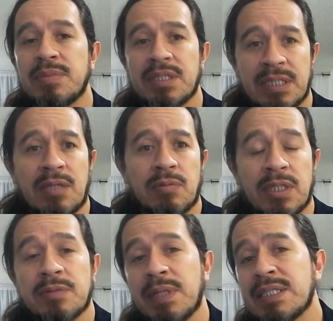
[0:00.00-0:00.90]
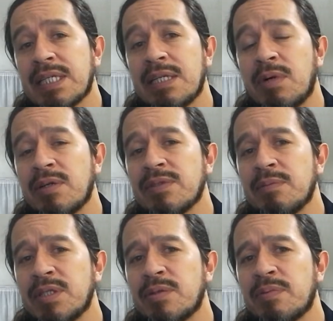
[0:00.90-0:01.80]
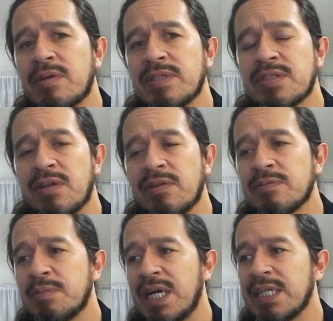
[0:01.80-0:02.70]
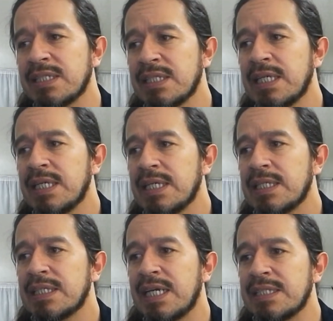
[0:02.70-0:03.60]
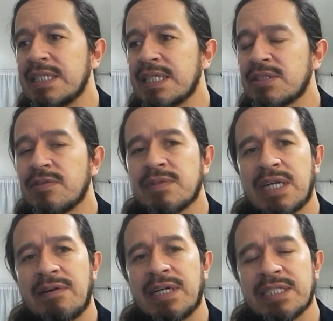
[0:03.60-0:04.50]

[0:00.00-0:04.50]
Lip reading: That was basically one of the major problems solved by the ideas of Cavalli